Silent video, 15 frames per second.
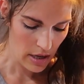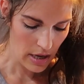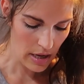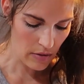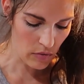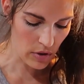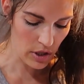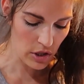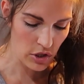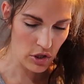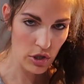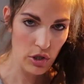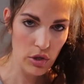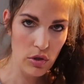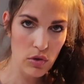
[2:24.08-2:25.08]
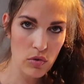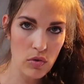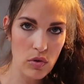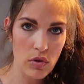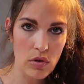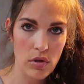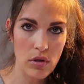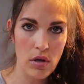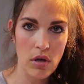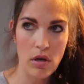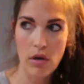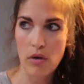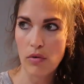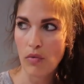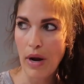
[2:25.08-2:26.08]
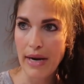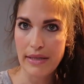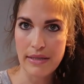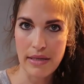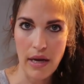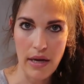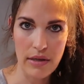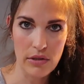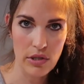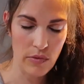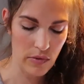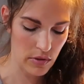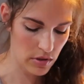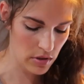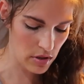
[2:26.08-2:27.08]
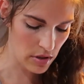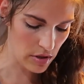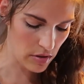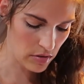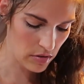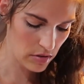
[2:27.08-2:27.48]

And we're gonna do the right side she wants to do.